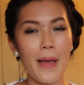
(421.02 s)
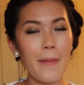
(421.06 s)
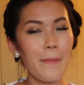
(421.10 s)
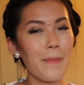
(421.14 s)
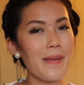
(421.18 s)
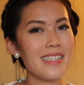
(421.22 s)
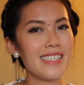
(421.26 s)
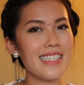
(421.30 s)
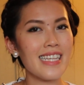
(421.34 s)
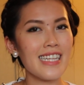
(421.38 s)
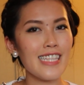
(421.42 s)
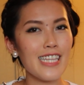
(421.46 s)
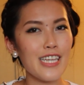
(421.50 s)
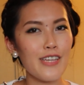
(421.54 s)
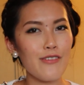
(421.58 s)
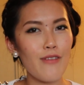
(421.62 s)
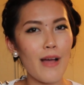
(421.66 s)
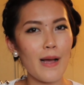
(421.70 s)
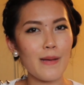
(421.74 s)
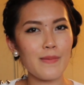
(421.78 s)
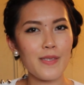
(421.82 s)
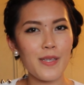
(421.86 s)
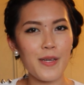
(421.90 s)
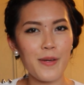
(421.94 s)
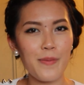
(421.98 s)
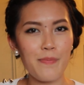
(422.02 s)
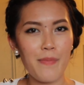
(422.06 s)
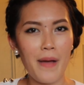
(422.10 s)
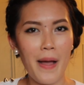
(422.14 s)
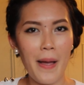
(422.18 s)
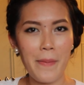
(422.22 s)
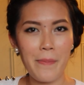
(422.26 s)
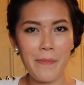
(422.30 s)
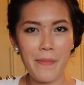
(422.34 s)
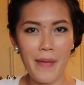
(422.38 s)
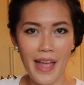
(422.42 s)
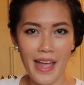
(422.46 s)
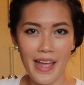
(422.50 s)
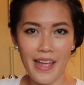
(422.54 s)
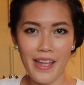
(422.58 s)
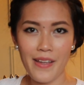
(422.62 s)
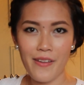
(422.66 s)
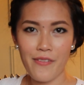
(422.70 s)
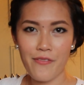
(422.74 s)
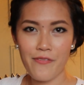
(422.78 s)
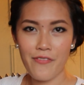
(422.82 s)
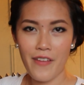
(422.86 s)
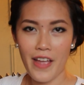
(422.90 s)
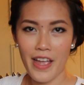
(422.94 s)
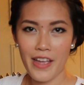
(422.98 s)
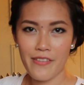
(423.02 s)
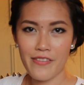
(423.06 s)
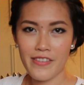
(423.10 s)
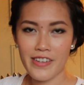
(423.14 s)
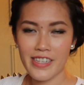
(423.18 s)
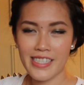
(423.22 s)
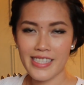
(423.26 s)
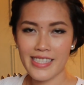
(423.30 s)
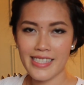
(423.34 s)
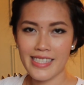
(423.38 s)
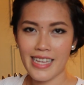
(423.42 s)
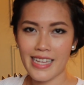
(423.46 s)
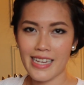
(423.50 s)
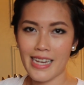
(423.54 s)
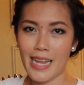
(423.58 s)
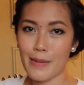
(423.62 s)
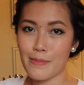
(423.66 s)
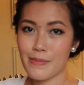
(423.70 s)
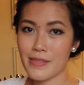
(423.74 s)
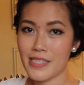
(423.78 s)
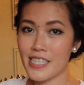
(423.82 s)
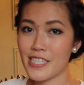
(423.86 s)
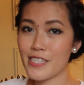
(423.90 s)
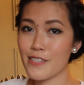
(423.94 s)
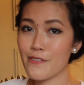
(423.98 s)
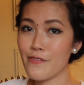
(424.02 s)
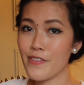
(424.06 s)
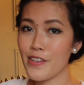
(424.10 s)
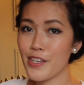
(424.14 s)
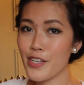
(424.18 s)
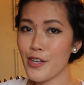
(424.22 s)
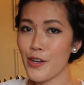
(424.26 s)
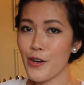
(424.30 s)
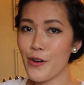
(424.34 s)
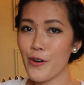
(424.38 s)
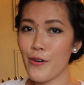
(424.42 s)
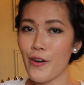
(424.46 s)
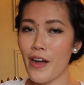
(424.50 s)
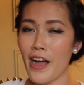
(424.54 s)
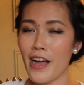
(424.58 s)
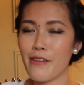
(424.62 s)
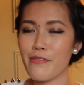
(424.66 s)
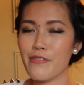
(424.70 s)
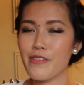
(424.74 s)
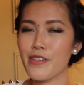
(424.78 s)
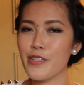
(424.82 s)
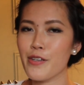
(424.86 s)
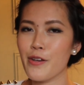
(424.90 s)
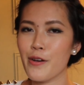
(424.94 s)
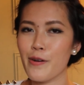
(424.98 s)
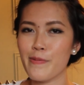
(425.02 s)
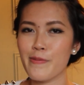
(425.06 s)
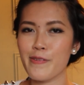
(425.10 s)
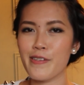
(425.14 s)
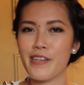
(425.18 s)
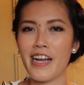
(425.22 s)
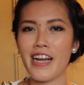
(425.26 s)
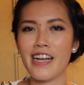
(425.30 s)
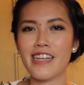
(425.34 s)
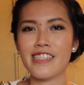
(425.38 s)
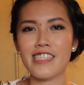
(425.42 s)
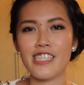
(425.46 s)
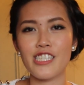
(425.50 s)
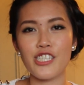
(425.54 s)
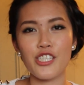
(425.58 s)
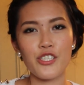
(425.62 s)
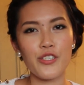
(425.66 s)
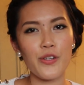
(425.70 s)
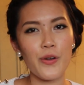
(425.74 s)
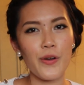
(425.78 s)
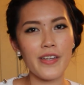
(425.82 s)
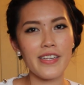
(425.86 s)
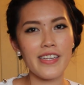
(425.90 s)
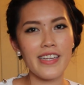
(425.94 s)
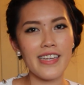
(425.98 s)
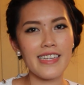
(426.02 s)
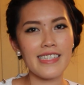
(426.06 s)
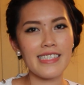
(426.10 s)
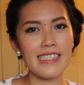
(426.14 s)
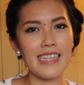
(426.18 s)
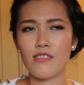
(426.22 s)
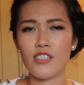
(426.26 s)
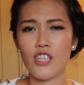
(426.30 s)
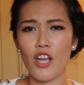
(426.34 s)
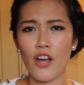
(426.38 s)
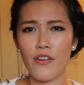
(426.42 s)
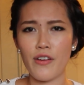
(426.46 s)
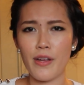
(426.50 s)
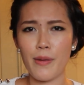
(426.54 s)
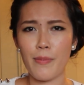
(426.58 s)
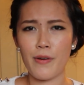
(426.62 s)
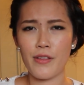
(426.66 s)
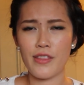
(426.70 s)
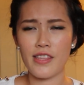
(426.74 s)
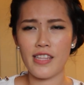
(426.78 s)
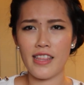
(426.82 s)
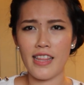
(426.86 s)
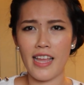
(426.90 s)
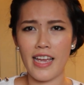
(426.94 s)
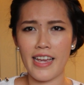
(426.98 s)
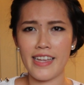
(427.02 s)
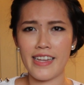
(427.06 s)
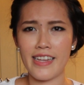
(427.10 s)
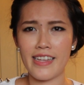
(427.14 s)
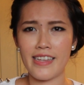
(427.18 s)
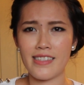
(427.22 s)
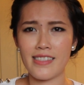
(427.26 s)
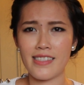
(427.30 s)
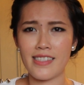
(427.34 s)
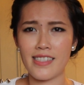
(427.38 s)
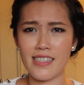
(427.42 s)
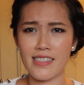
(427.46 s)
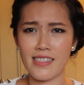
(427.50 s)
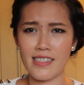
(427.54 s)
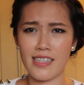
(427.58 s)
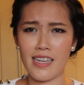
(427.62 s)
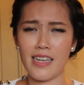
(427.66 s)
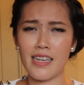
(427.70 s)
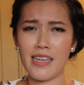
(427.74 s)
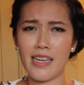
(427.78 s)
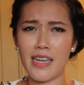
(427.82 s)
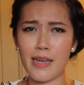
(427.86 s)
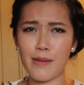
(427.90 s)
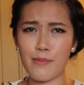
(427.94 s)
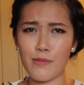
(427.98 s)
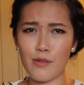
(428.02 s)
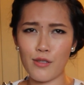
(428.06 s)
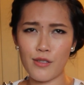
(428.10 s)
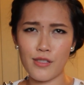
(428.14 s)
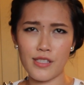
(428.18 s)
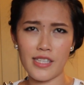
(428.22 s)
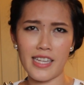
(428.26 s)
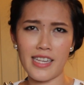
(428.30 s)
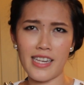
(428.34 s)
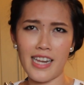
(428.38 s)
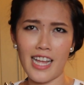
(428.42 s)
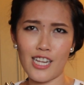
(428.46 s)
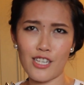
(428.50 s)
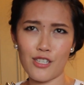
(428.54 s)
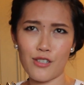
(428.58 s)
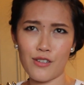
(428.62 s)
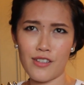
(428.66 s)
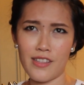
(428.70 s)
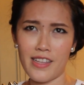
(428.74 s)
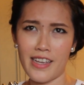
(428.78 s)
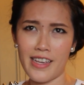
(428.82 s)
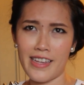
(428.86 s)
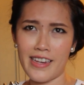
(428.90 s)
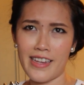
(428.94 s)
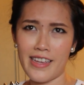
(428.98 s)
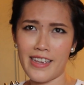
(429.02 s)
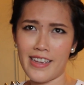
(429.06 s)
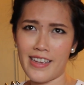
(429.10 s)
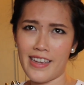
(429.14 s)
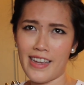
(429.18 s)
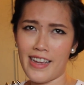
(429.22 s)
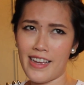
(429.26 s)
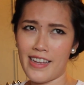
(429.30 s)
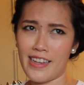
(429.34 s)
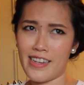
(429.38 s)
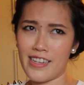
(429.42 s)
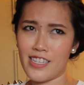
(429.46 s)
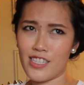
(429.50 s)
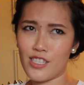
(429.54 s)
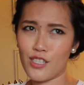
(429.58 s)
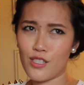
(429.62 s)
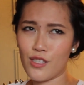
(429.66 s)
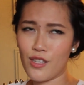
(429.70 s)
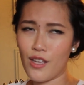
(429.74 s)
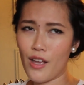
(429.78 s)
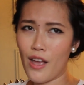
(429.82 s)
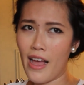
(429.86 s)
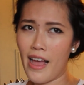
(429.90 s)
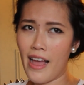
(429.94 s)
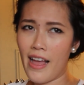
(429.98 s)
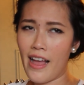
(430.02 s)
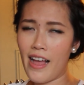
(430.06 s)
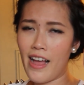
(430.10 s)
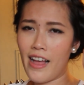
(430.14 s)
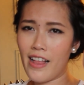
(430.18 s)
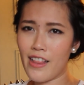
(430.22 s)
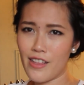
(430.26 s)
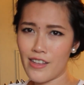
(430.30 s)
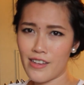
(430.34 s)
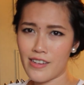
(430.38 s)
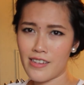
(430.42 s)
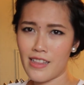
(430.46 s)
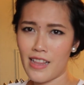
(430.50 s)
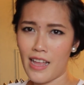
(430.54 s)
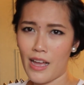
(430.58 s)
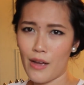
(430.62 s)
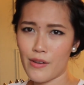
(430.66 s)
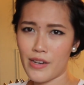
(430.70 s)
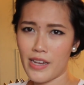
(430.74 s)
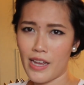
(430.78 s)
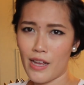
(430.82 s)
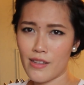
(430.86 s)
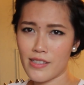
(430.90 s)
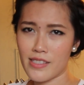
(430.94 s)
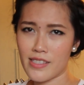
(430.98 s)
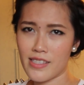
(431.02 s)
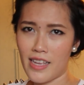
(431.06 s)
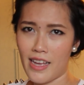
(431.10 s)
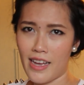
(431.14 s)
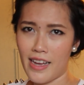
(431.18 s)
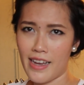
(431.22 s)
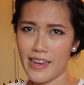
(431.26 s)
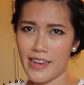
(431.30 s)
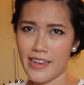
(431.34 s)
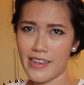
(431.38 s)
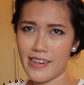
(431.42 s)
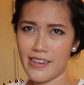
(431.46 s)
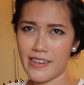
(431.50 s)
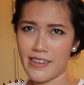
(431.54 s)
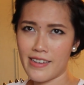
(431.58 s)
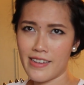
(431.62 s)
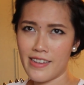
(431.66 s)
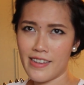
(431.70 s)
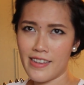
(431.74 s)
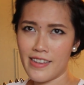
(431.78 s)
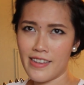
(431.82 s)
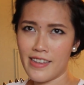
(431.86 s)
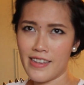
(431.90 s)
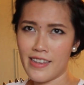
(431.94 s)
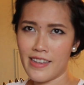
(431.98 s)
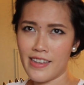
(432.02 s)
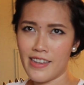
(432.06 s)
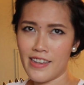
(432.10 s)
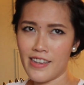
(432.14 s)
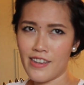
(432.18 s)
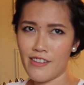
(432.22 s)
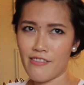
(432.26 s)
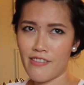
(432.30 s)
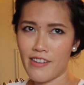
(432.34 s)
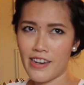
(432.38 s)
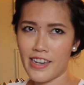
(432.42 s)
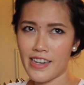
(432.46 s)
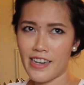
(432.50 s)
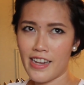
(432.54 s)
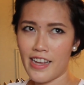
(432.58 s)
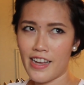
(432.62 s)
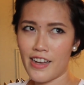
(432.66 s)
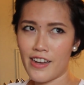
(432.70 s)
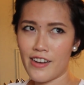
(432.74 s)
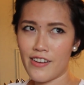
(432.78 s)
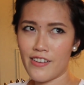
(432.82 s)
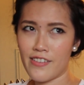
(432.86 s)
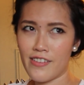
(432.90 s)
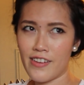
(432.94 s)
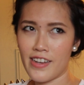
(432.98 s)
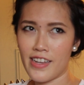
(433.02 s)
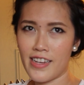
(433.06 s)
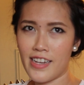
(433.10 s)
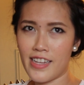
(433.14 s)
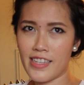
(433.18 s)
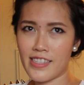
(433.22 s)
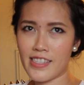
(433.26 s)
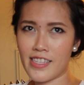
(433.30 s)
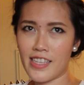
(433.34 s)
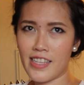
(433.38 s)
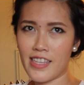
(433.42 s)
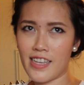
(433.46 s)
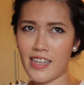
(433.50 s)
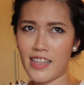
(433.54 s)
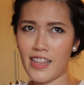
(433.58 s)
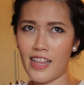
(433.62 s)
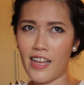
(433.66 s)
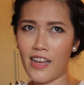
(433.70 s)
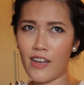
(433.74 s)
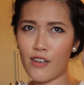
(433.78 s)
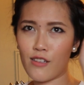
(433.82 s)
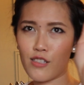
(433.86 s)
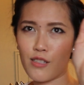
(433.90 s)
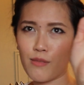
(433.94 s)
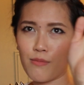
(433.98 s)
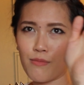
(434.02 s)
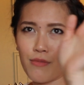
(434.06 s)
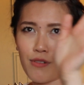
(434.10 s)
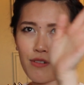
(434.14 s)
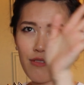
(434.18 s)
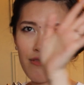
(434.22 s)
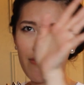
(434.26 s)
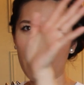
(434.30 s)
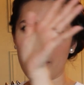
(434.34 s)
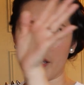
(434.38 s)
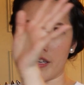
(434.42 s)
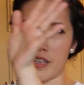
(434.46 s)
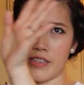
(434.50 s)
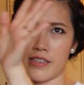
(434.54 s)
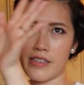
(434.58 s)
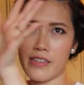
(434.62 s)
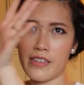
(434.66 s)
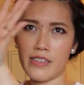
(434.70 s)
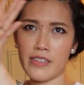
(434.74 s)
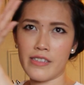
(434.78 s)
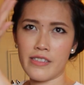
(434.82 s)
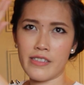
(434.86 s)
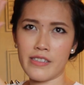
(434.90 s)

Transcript: that basically wraps up my May favorites and empties video. I really hope you guys enjoyed it. Sorry about the lighting since I am using natural lighting and it's hella cloudy outside right now, and I see the clouds moving.